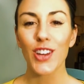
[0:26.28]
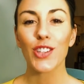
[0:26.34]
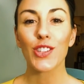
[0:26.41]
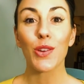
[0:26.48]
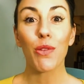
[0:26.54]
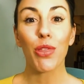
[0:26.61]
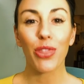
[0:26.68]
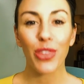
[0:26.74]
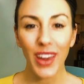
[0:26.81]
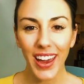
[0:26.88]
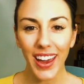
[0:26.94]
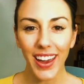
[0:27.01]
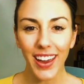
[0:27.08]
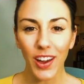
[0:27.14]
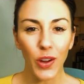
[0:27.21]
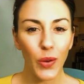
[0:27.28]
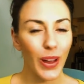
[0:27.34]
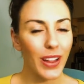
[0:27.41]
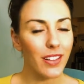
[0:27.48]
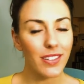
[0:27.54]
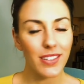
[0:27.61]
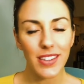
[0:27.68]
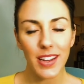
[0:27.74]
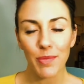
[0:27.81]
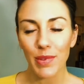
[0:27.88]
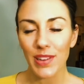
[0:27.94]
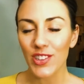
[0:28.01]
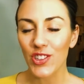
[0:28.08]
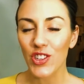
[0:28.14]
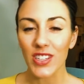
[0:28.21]
So think, a quick little tip
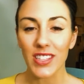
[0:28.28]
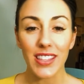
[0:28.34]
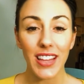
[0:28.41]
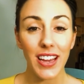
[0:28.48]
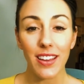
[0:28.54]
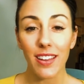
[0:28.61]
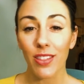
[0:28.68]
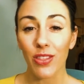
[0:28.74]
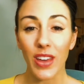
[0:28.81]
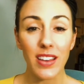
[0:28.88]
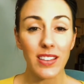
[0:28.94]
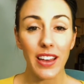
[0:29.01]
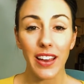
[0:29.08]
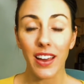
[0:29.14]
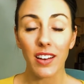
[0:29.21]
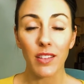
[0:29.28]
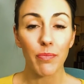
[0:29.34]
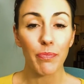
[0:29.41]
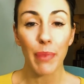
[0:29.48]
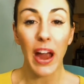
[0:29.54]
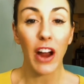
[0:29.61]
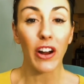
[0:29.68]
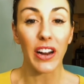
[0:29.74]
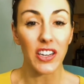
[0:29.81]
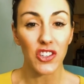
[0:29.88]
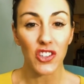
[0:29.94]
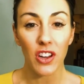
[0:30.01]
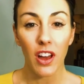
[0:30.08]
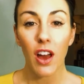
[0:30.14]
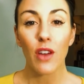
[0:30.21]
is just think things that can
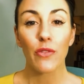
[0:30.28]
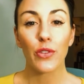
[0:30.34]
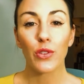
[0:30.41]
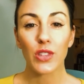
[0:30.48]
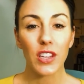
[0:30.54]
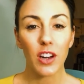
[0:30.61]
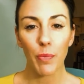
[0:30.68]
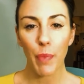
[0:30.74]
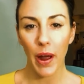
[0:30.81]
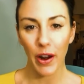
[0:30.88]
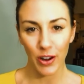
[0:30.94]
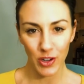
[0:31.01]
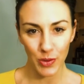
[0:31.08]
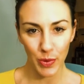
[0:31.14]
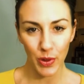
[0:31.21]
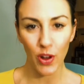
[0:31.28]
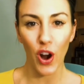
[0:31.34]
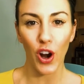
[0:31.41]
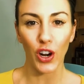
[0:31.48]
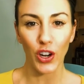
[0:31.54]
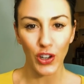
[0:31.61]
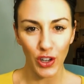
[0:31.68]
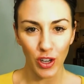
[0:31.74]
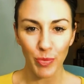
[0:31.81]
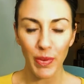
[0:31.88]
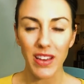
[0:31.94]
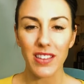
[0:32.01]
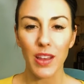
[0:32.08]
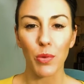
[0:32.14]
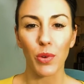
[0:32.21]
perish. Foods that are perishable are good
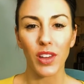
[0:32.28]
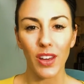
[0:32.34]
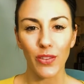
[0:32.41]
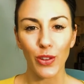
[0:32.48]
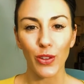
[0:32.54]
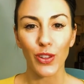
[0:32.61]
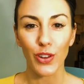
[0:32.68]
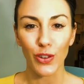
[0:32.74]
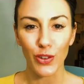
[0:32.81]
because they will give you the